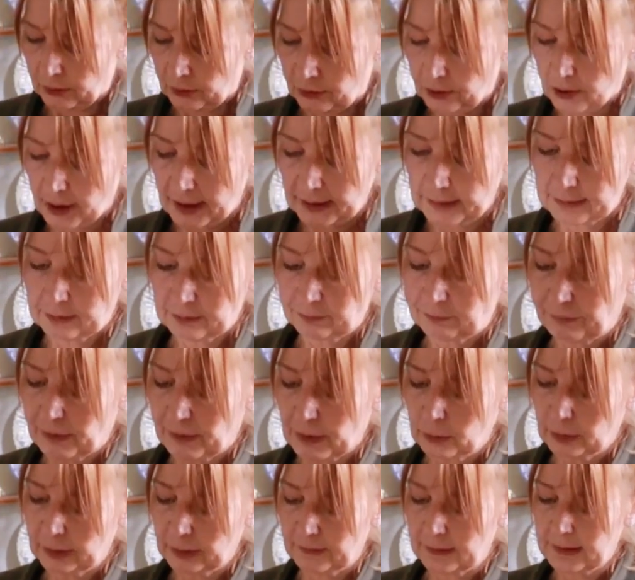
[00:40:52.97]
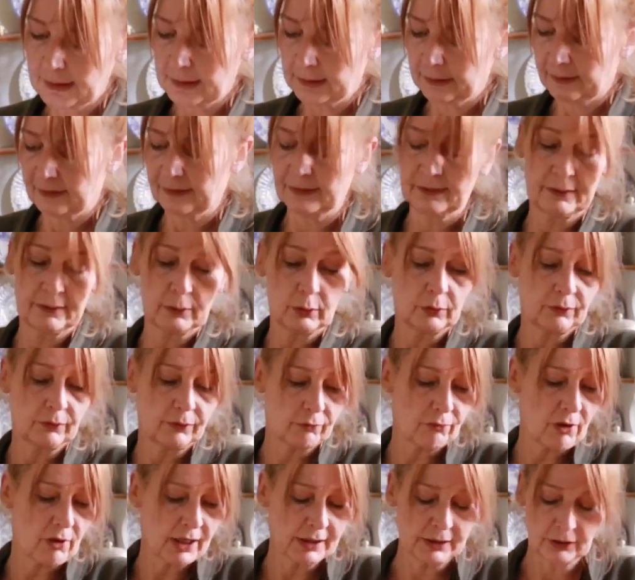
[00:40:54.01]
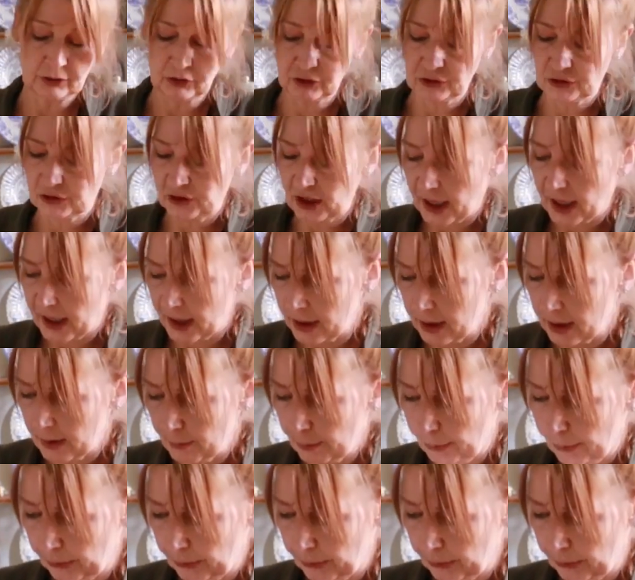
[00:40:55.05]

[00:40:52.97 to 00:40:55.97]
trying to fold it into sort of the right shape,